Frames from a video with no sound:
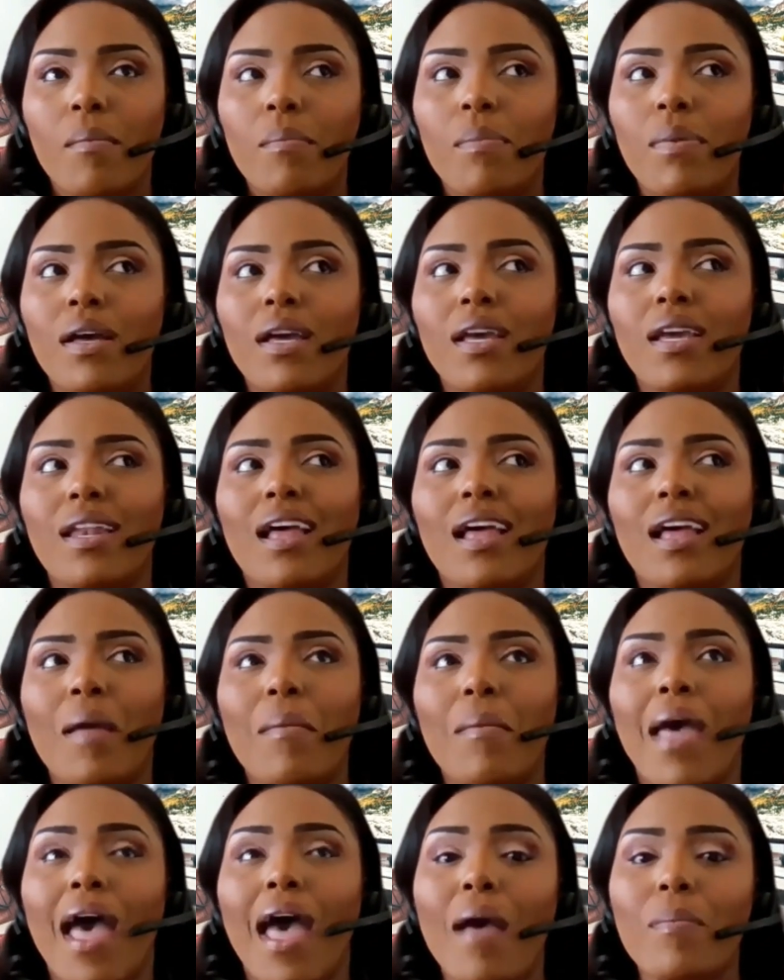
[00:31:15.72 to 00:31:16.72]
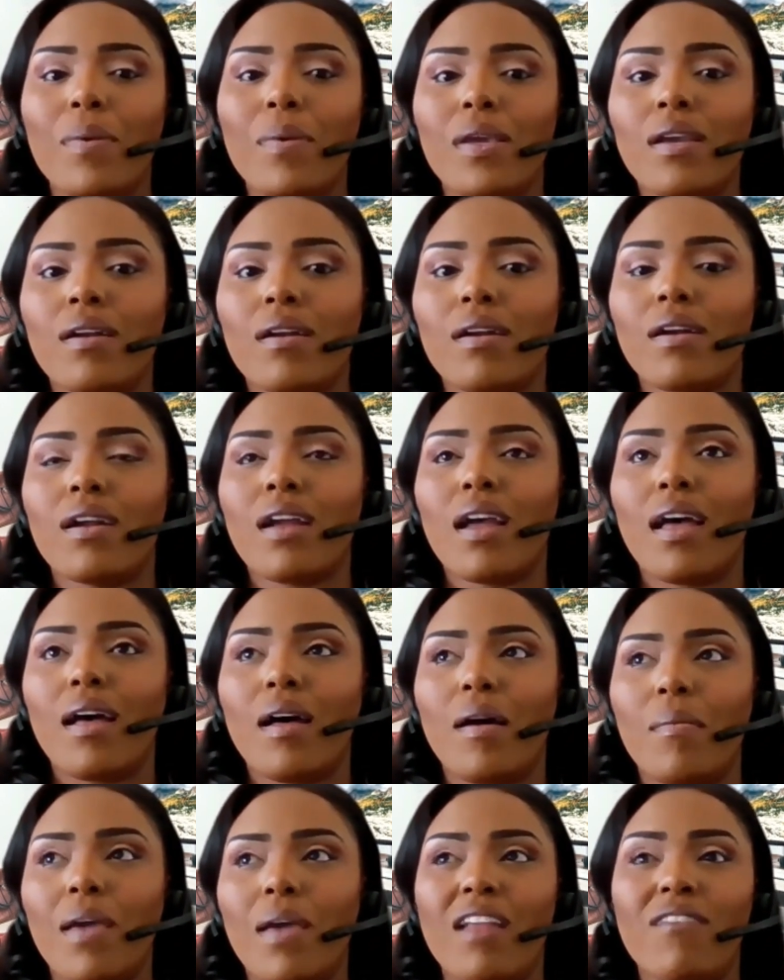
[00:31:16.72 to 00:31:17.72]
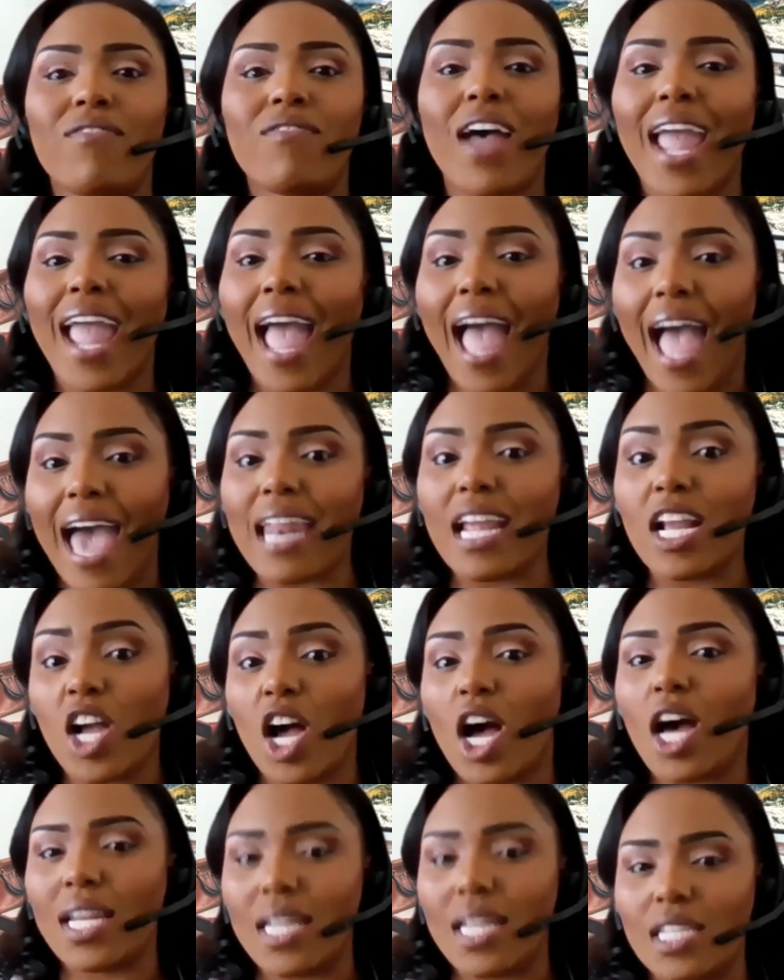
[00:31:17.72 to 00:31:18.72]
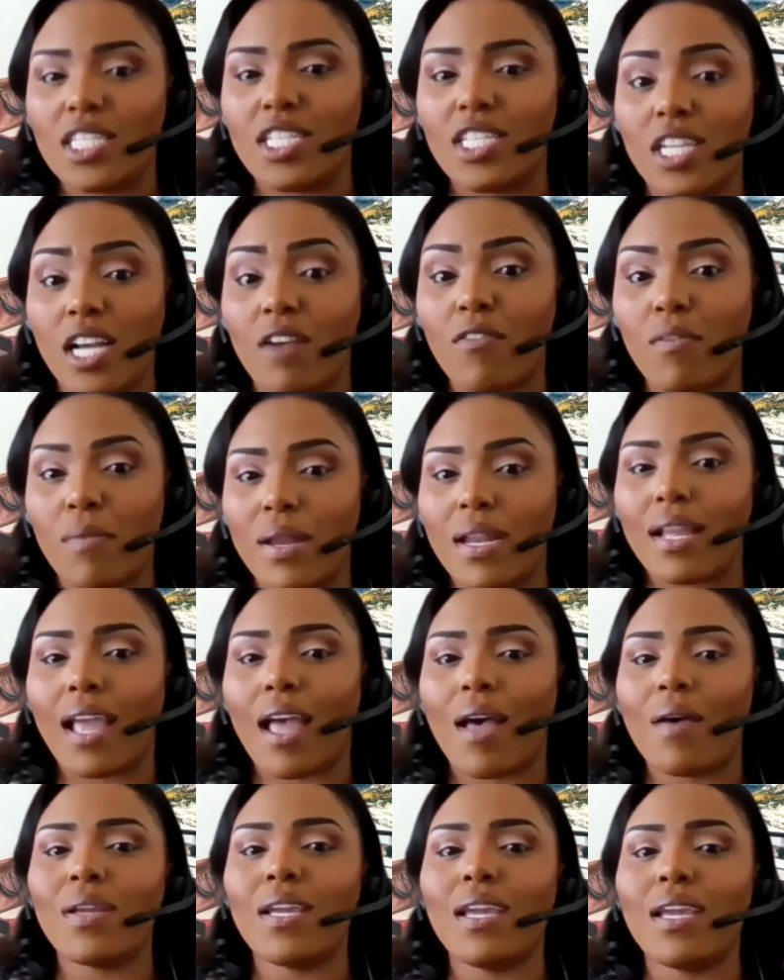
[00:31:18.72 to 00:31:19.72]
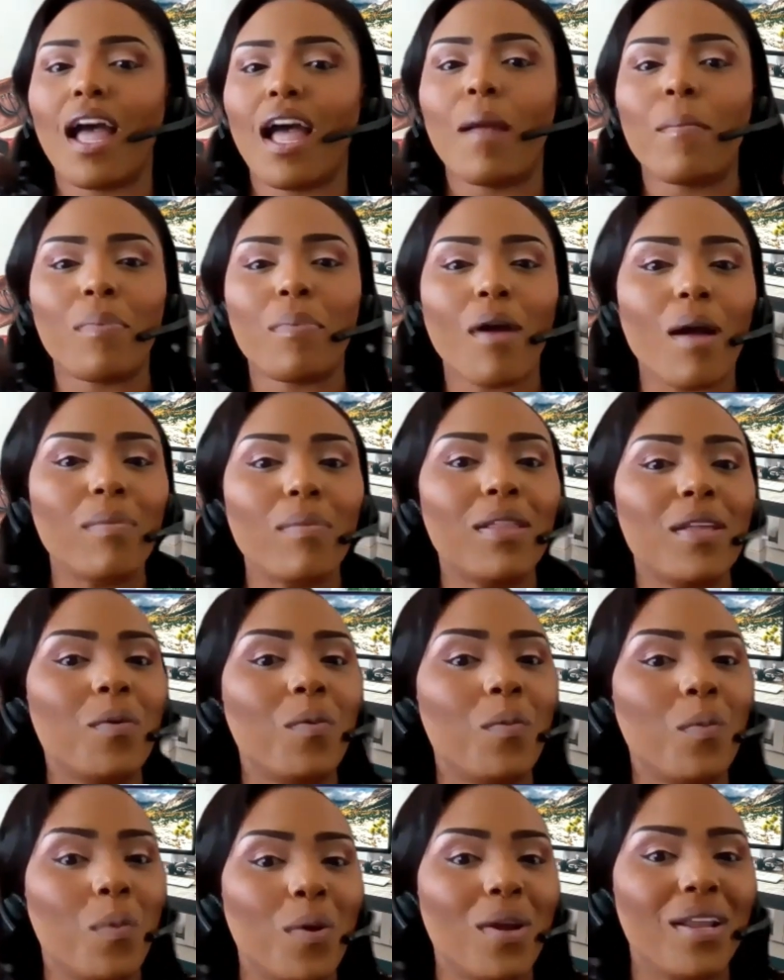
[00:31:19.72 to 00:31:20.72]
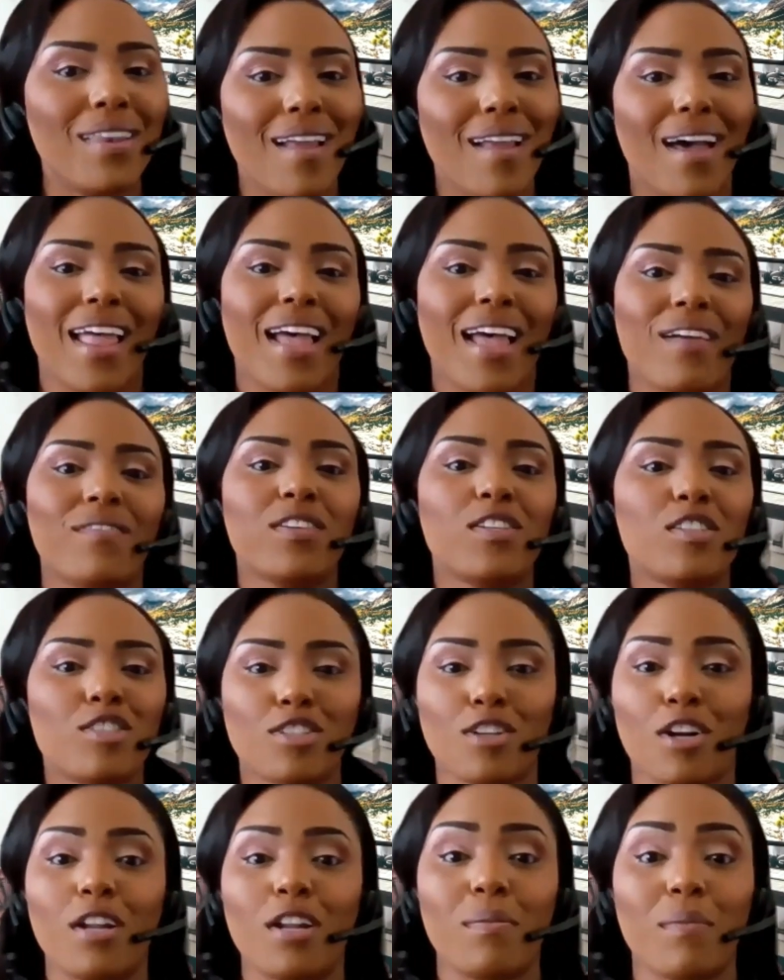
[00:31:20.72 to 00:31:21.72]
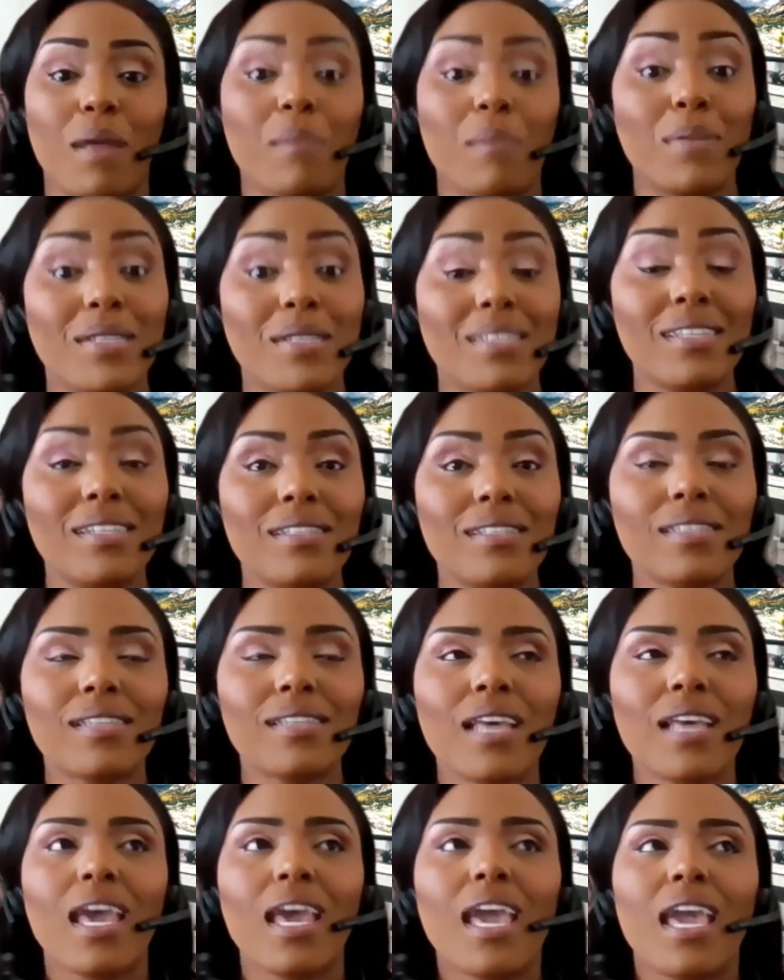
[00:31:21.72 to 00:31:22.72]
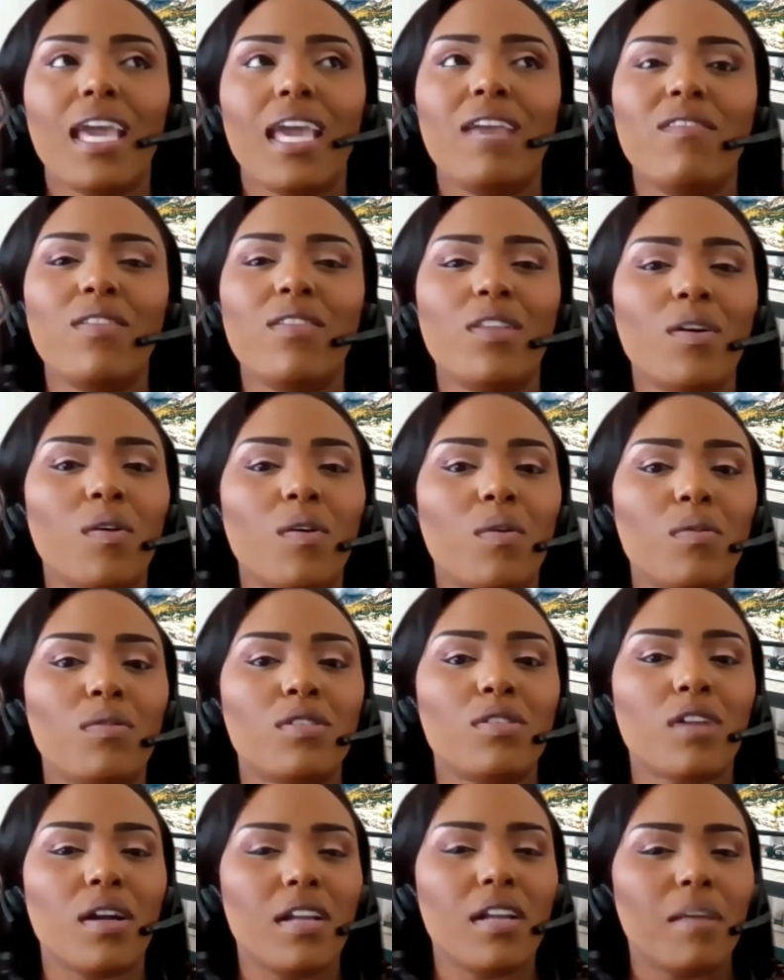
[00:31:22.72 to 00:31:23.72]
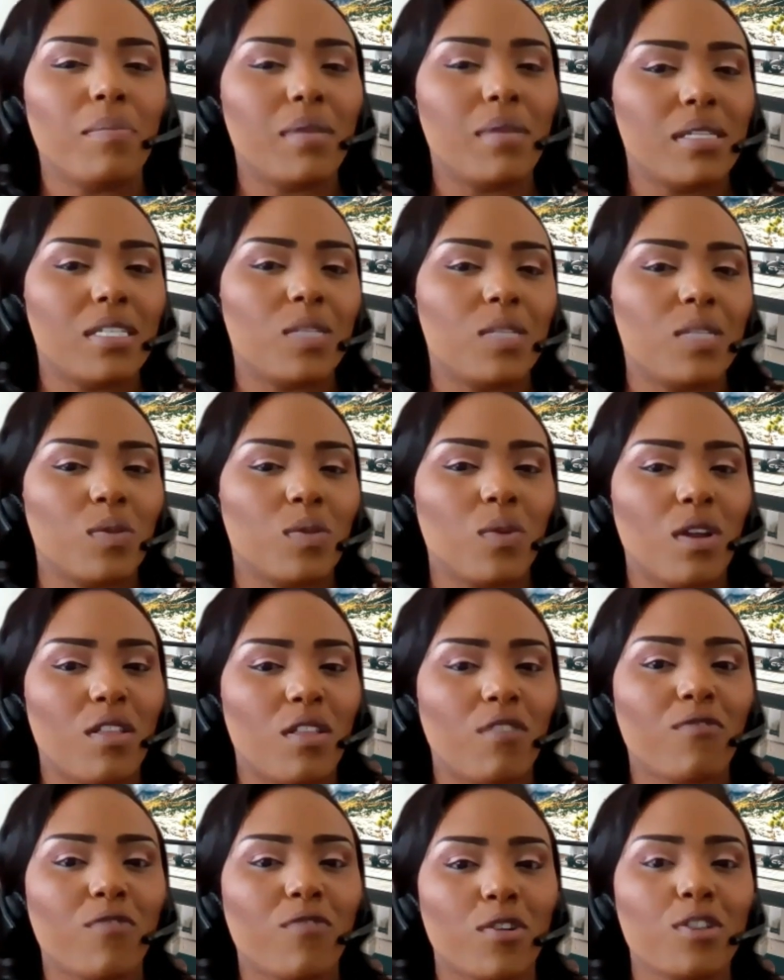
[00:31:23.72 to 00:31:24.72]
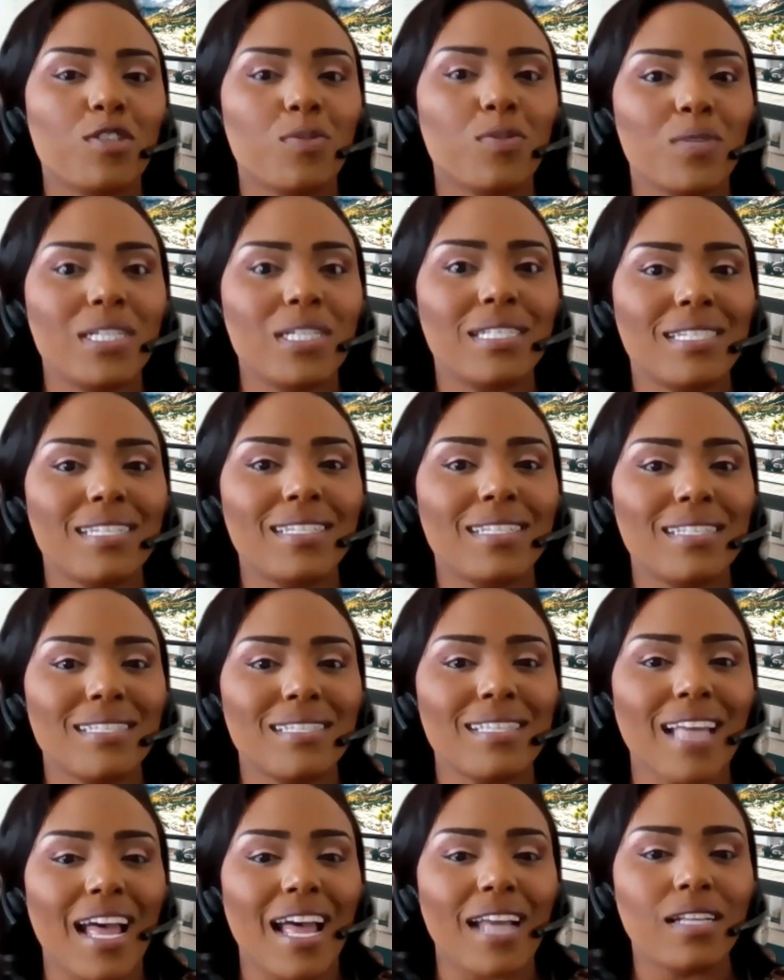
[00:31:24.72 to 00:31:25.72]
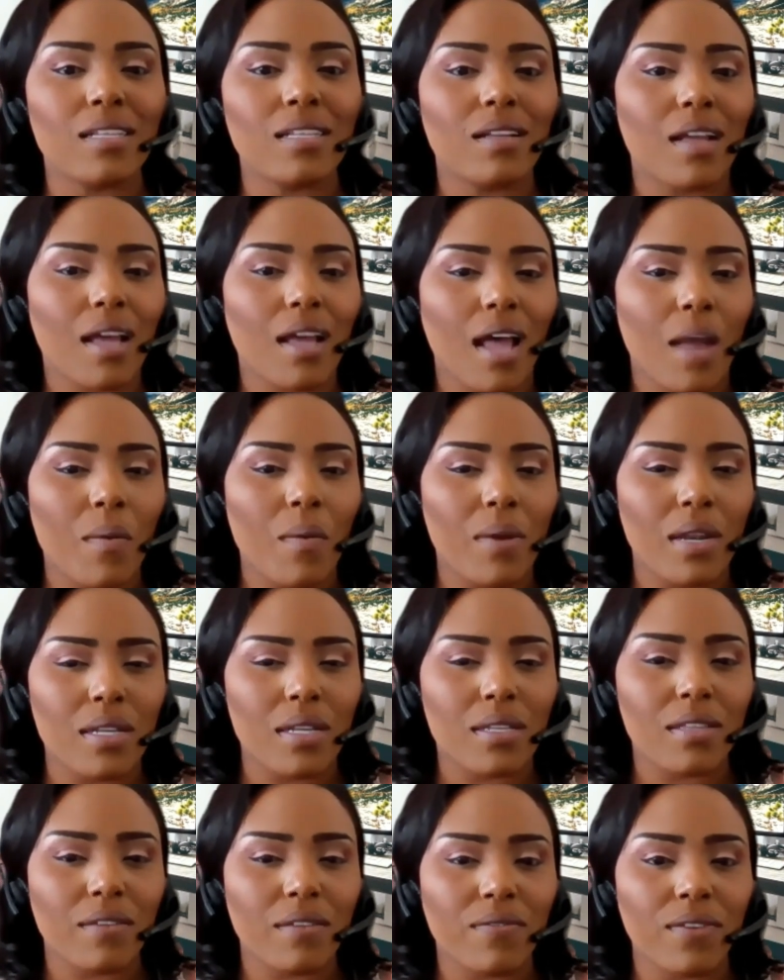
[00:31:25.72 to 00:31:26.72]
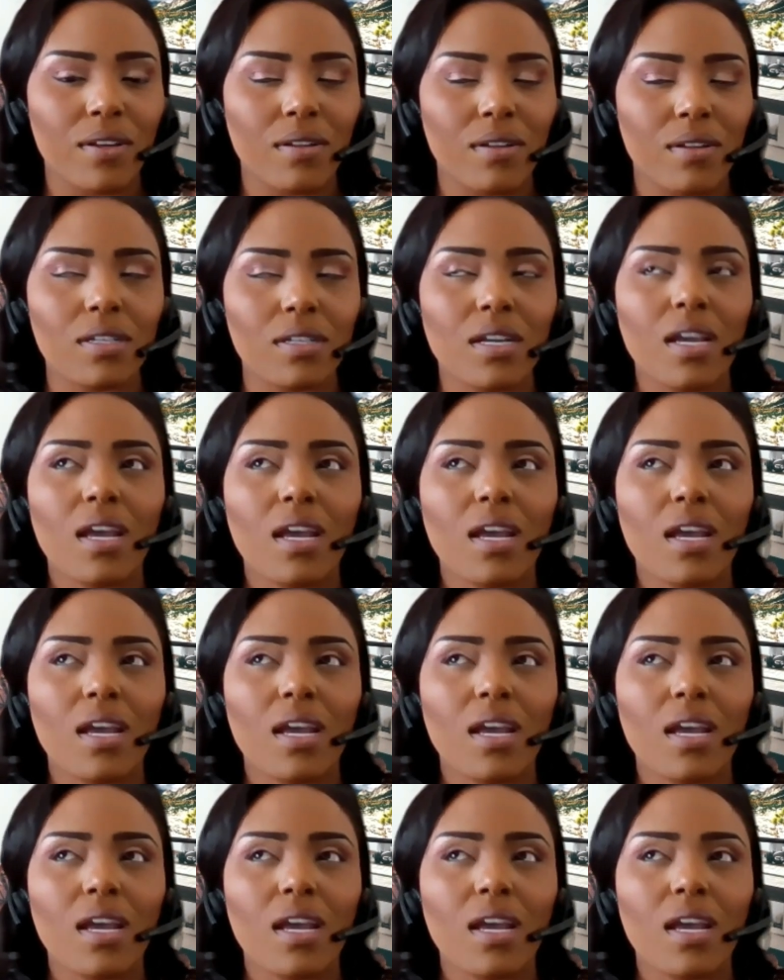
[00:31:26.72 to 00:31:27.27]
But I'm happier. And if I hadn't gone into government accounting, I probably would not have started my business, even though starting a business was one of the first reasons I went into the field,